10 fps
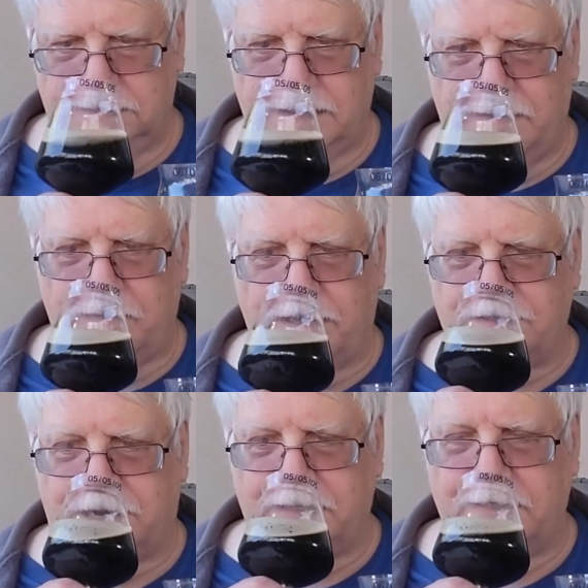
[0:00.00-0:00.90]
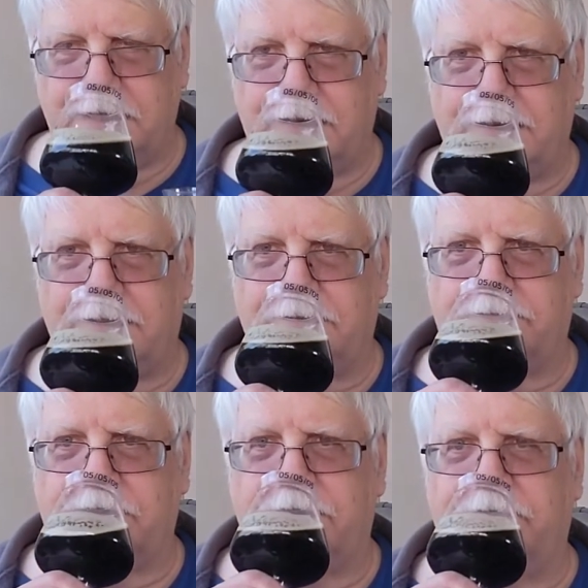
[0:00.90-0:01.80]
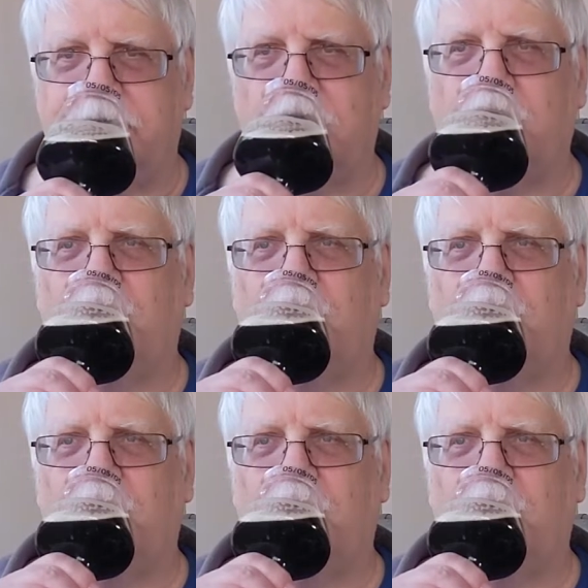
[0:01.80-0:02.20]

not much, and I didn't get any in the flavor.